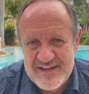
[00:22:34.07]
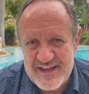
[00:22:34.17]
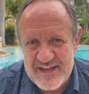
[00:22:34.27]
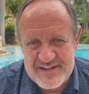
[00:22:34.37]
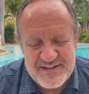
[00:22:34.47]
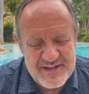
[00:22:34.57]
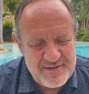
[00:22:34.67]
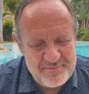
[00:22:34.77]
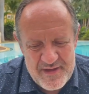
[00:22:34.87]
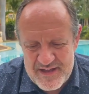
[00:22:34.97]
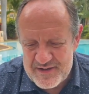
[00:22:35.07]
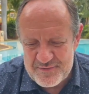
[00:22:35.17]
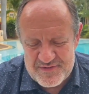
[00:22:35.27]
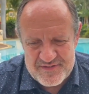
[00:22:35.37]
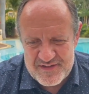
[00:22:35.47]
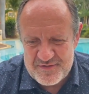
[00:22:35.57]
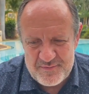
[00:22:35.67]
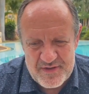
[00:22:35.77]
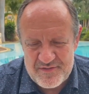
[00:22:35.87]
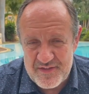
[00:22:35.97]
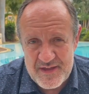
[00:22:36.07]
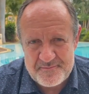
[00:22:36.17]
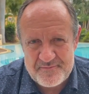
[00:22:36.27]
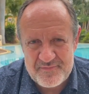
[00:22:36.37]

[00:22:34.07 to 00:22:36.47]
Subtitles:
and man, it was such a big thing.